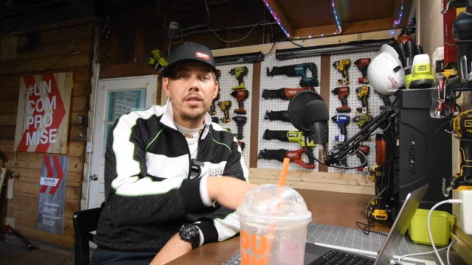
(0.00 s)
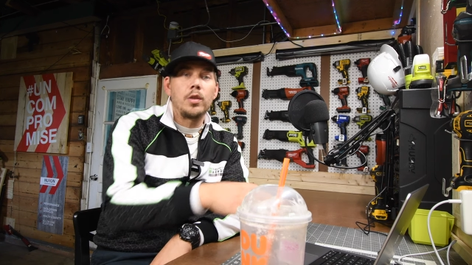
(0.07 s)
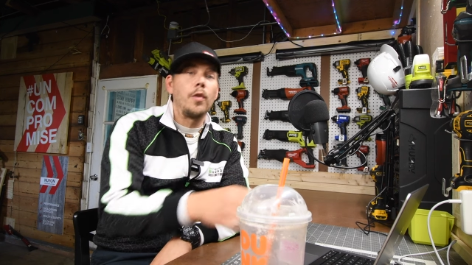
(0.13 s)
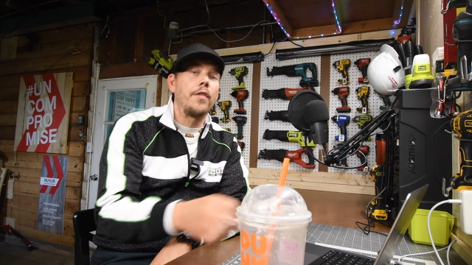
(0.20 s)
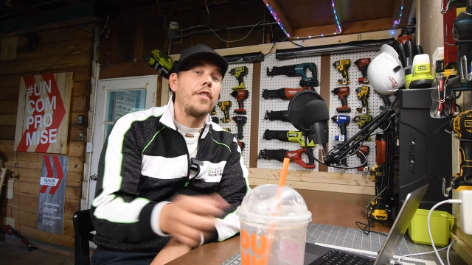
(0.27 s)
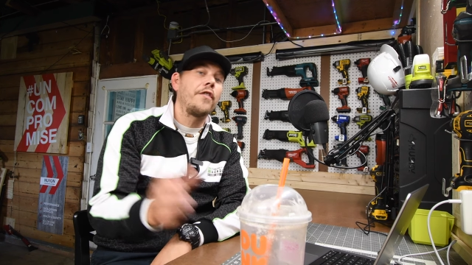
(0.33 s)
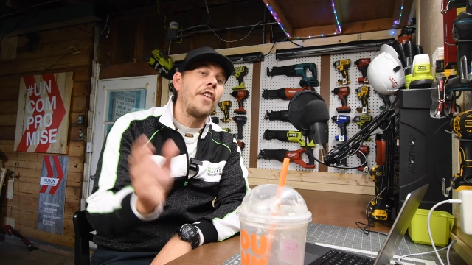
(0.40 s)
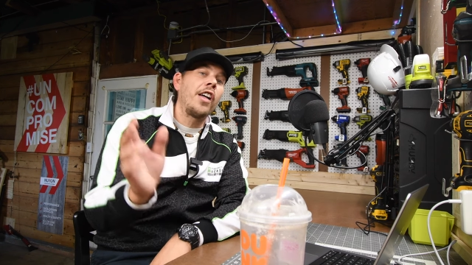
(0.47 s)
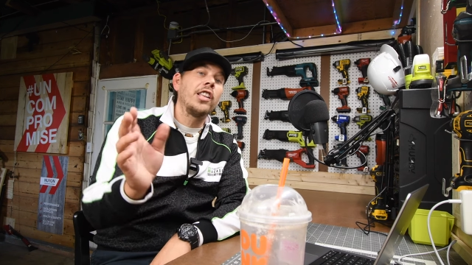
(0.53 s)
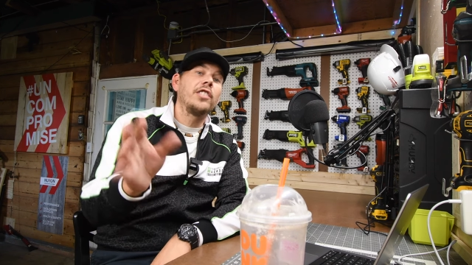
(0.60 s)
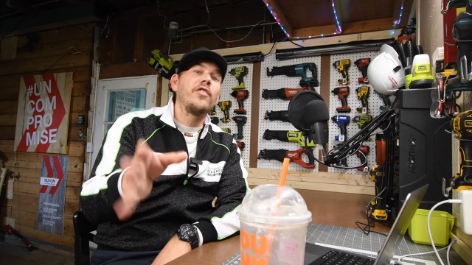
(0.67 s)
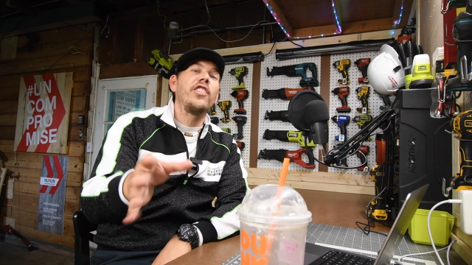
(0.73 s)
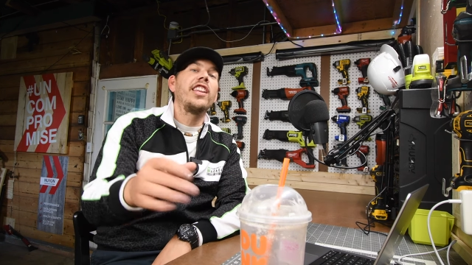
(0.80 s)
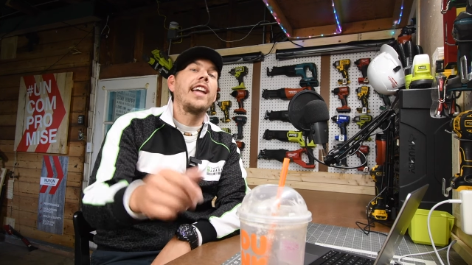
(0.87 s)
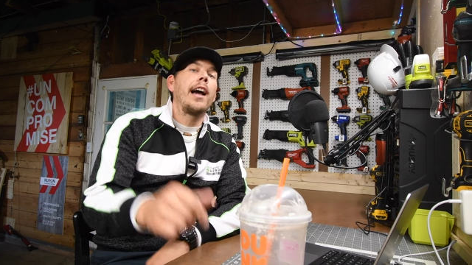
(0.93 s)
So if you found this
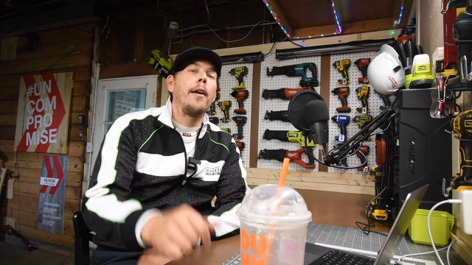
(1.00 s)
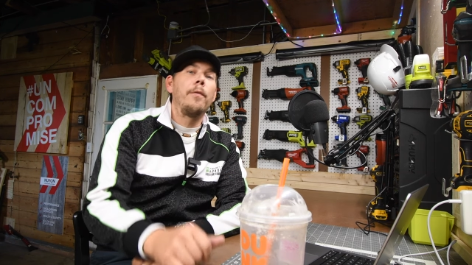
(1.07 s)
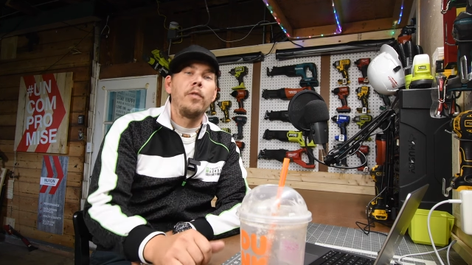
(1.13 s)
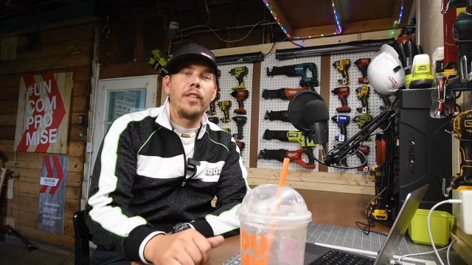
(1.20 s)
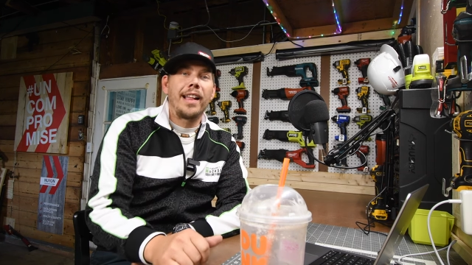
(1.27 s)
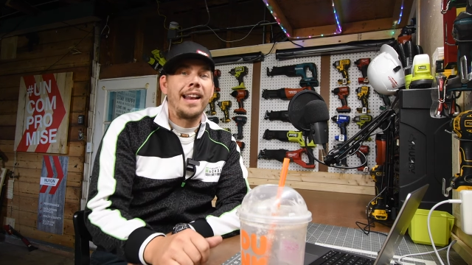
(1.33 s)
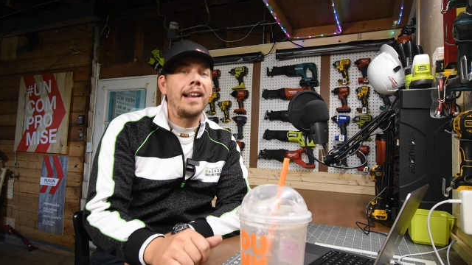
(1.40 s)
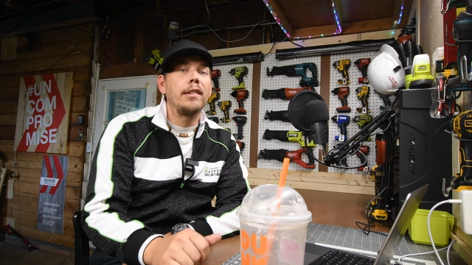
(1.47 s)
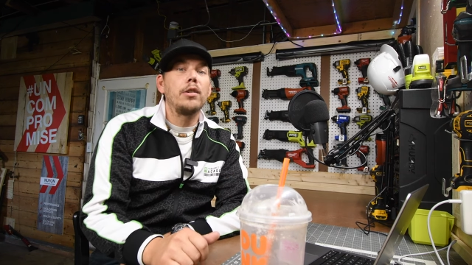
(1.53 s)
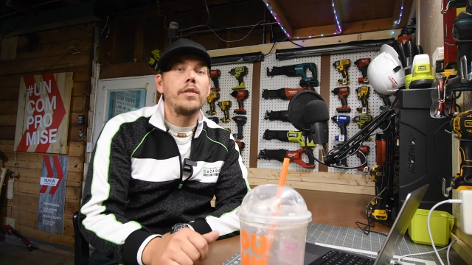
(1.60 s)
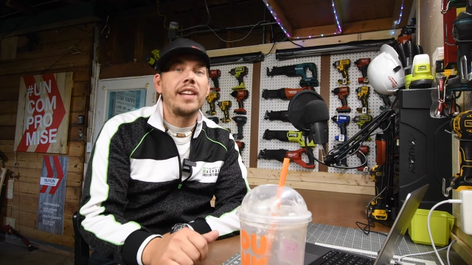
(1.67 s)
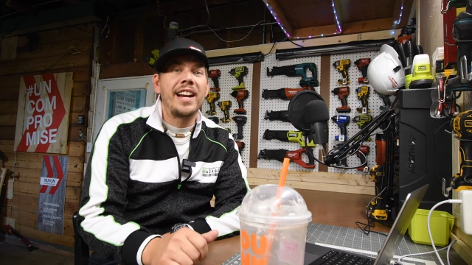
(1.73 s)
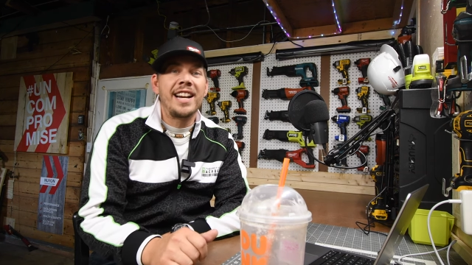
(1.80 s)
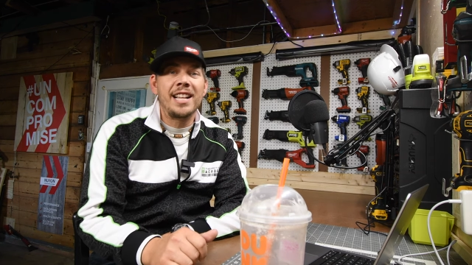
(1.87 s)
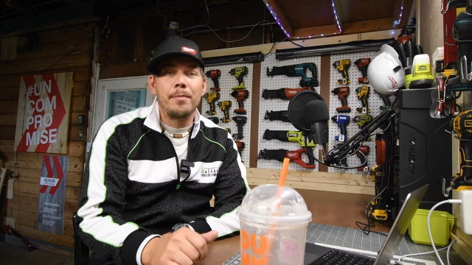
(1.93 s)
video helpful and
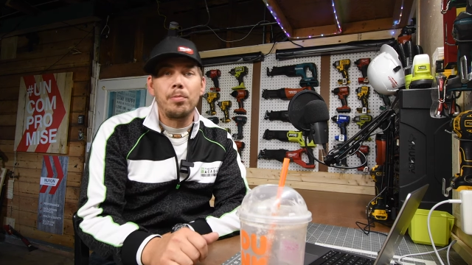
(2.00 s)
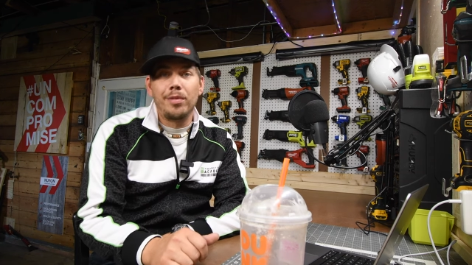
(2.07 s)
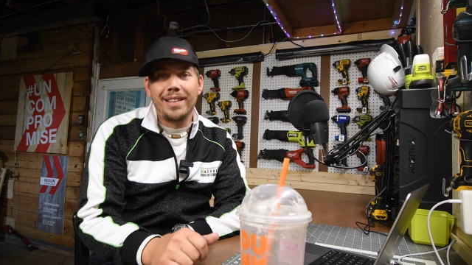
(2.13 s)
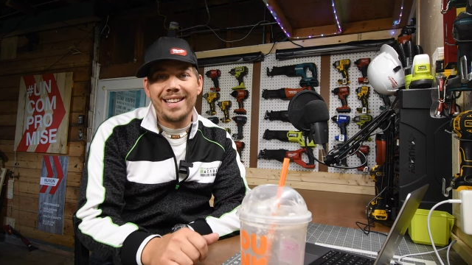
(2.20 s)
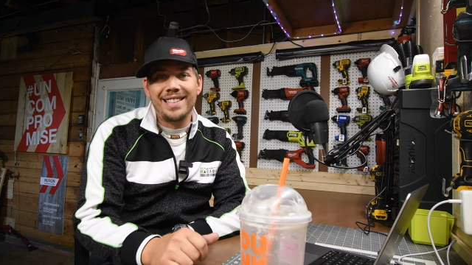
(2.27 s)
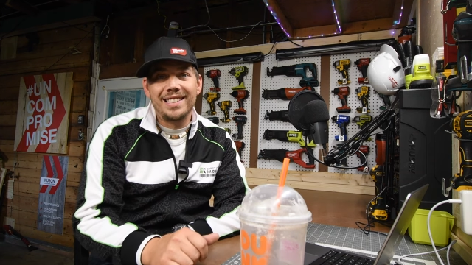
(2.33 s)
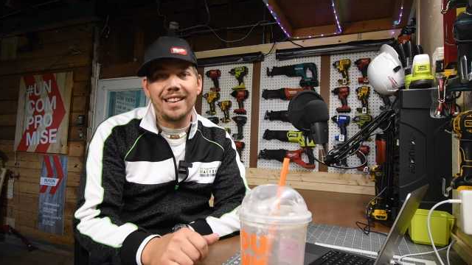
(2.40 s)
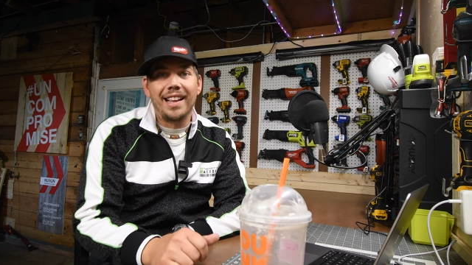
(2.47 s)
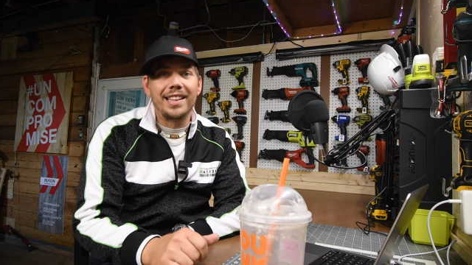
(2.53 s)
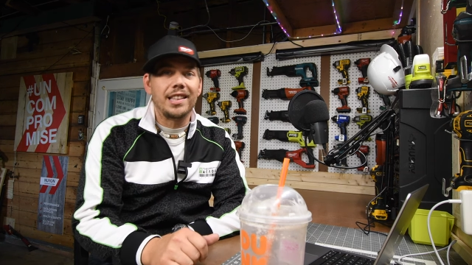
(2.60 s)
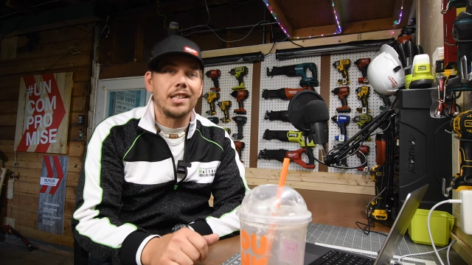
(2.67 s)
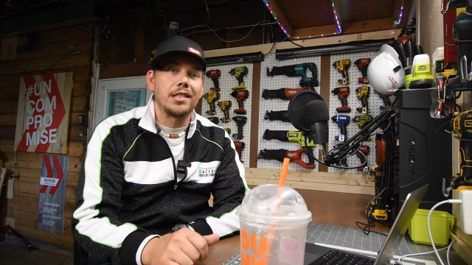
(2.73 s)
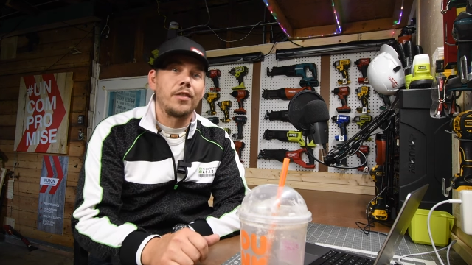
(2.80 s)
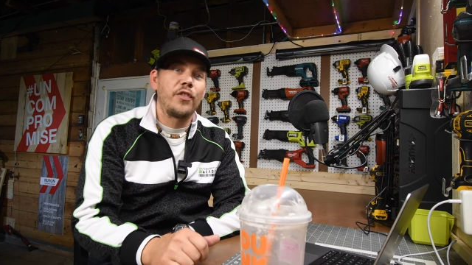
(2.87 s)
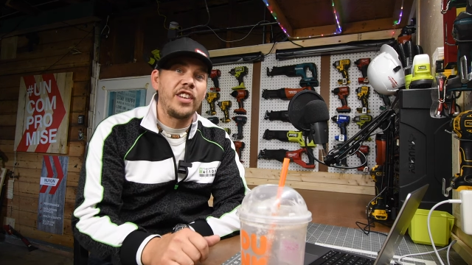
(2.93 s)
entertaining, please like
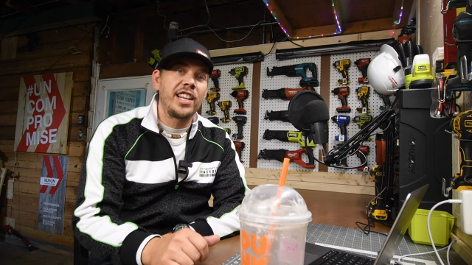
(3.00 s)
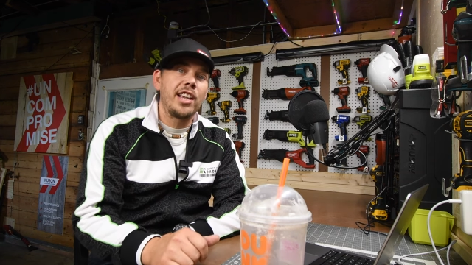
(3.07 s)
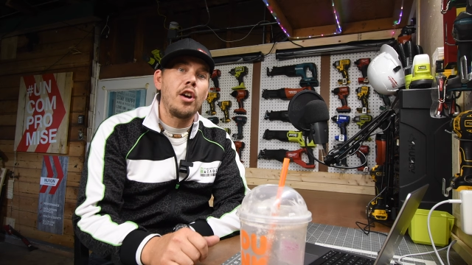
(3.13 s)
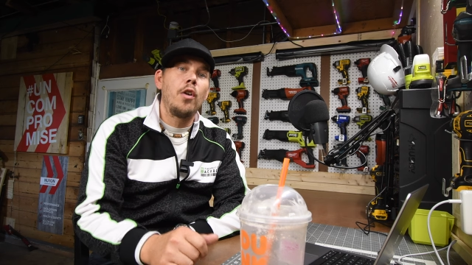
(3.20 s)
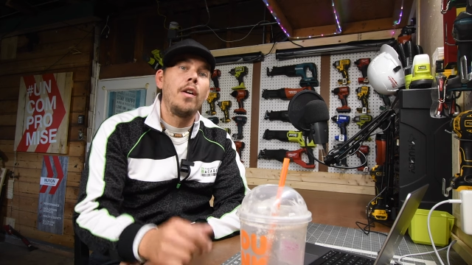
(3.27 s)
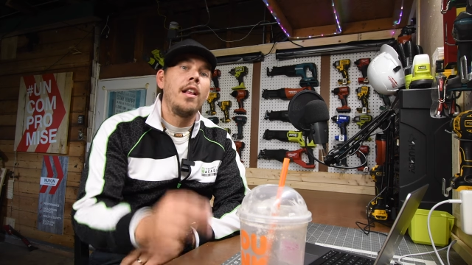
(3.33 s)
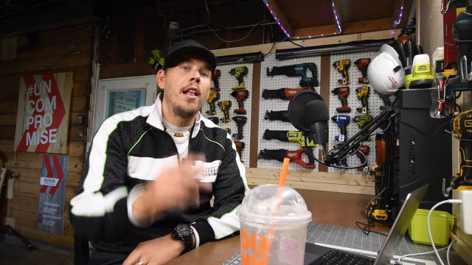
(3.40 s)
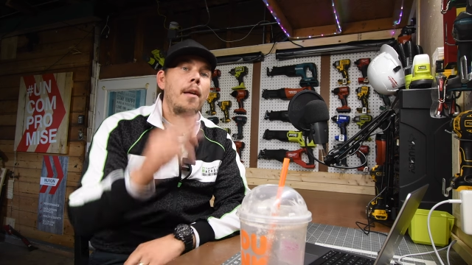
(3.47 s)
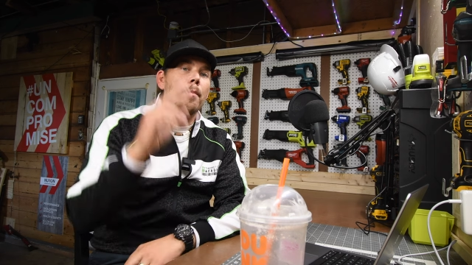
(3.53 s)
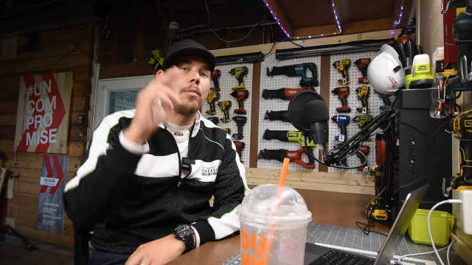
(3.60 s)
this video.